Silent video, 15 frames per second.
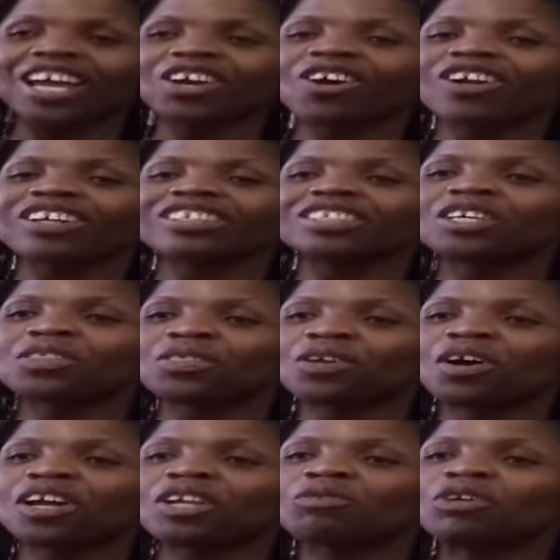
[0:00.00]
I honestly
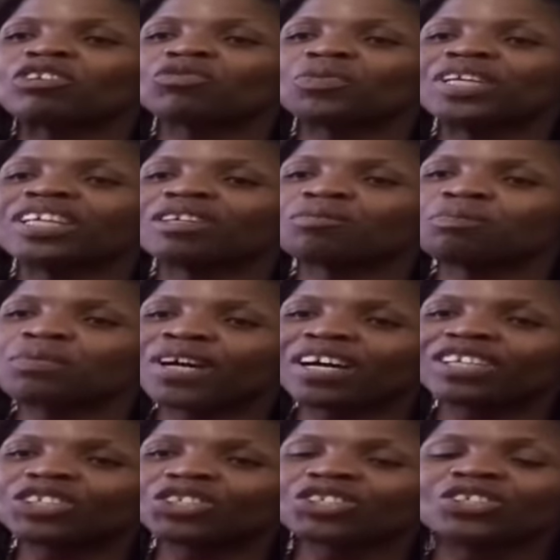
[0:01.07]
thought it would have been a
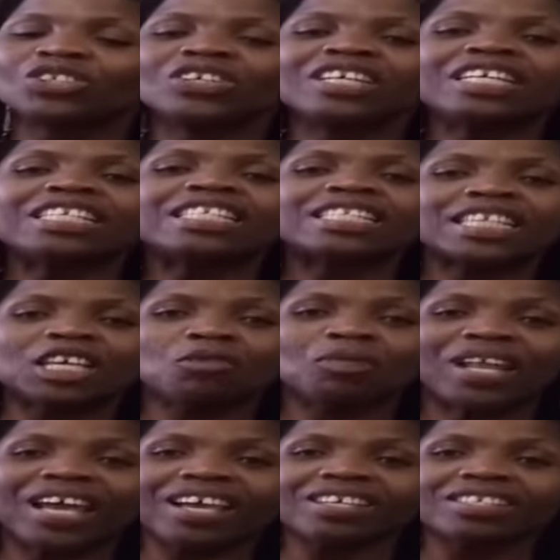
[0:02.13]
much
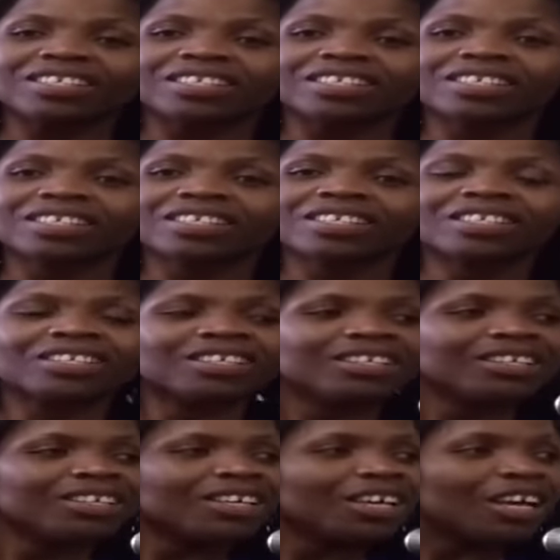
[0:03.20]
seamless
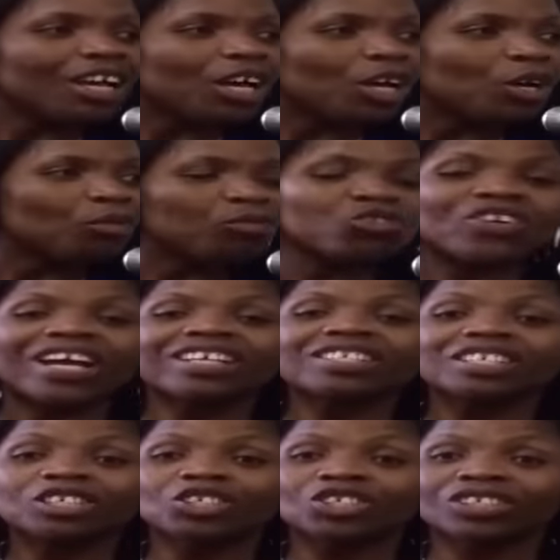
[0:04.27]

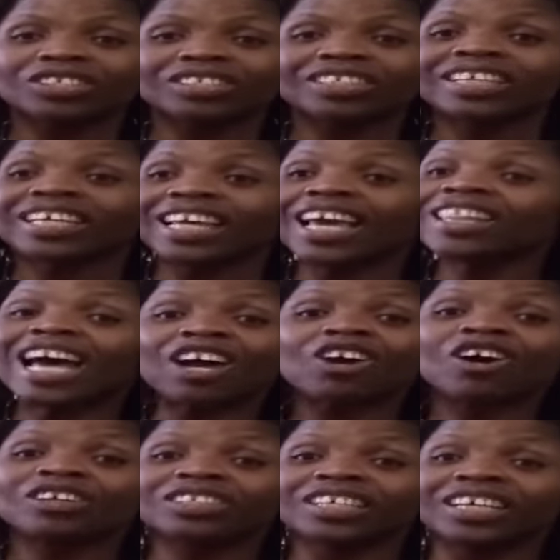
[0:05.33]
transition to get
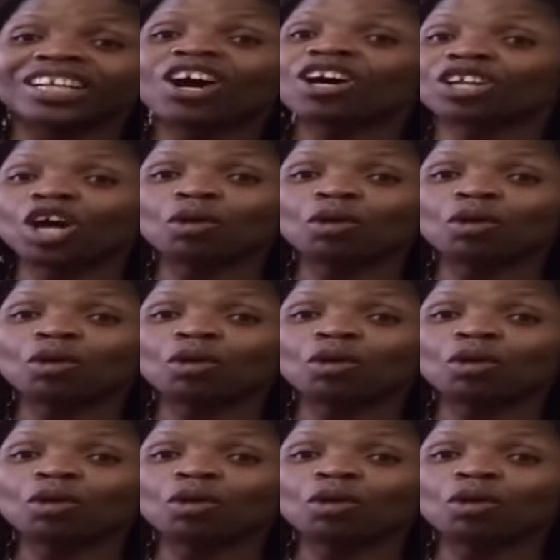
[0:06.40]
that container